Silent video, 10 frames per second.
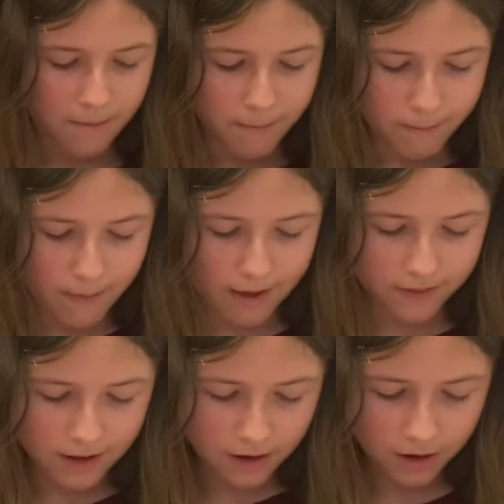My
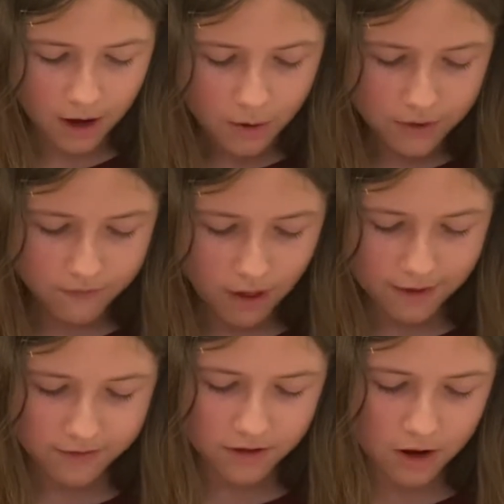leader, we've
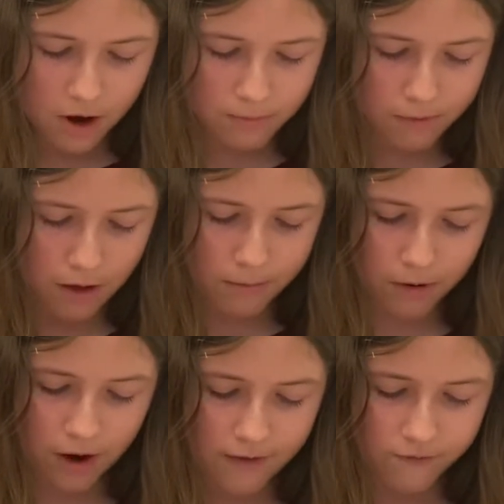lost another bomber.
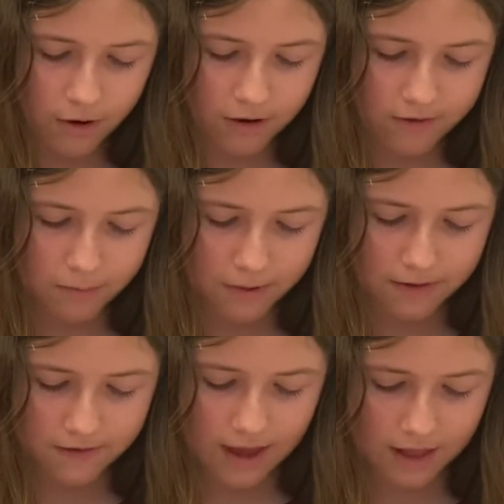I fear this
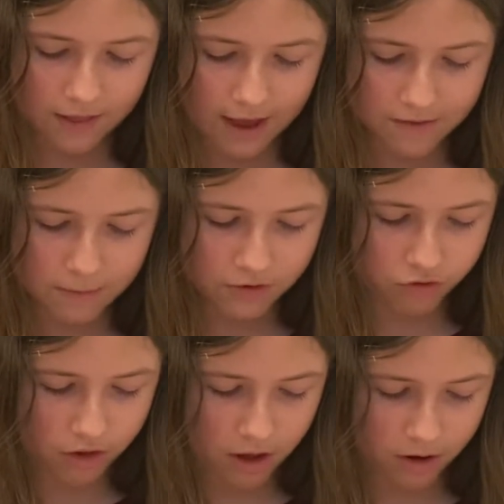blitz can't last much
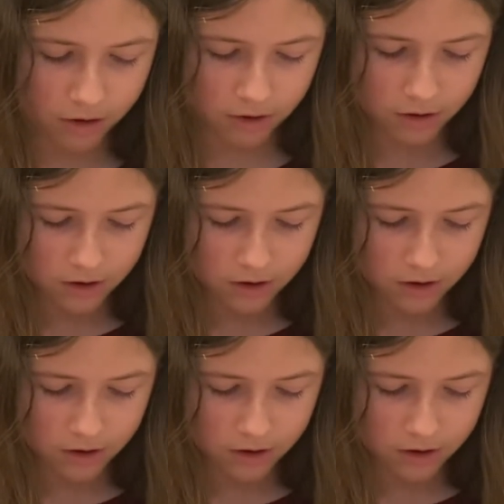longer.